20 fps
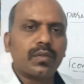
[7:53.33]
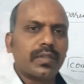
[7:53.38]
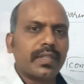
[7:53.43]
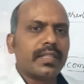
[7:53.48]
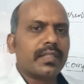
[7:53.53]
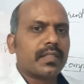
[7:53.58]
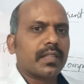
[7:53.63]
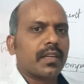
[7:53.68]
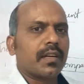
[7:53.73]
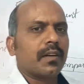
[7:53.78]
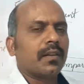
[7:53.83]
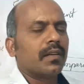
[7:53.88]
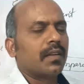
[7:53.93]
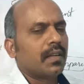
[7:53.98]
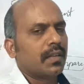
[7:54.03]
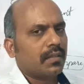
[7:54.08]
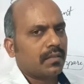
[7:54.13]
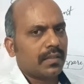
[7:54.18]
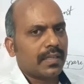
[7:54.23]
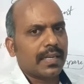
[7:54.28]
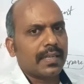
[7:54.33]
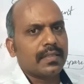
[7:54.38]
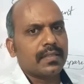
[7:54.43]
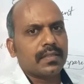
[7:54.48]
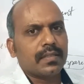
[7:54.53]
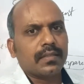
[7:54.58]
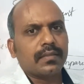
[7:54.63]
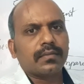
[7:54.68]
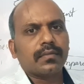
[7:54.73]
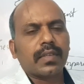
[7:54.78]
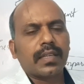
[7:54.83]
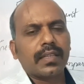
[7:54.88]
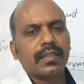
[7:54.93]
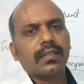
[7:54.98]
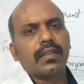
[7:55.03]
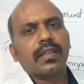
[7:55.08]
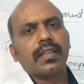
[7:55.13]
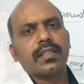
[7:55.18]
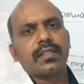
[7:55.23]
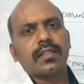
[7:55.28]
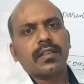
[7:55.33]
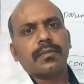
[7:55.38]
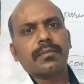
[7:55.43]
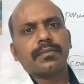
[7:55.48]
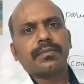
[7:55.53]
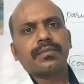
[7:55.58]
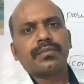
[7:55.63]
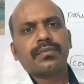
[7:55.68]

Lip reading: good at dancing, encourage them.